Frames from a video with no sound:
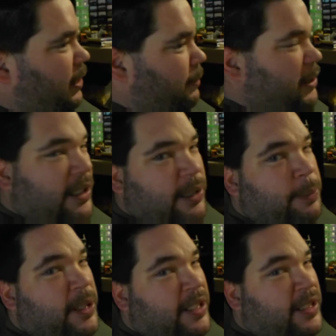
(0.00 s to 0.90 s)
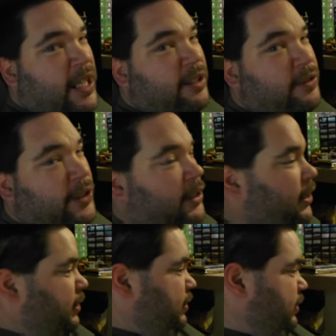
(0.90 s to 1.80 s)
Been a little bit down
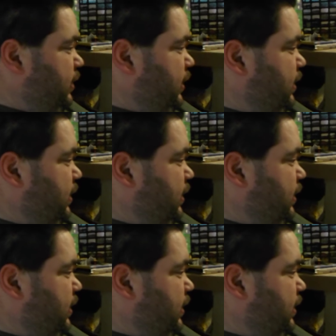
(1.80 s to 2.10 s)
today because